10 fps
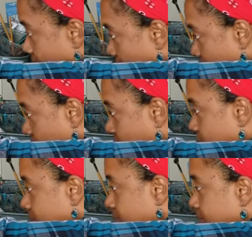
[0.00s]
I'm
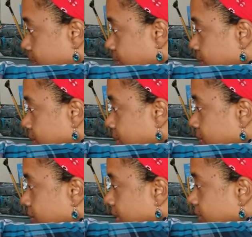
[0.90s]
just
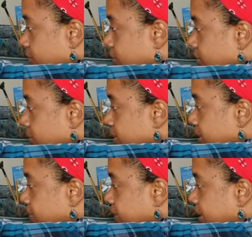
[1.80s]
trying to
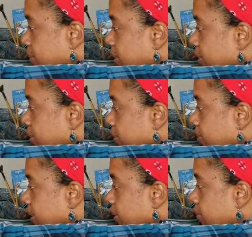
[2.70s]
save time here
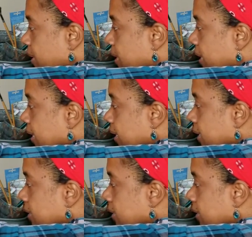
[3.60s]
by going ahead.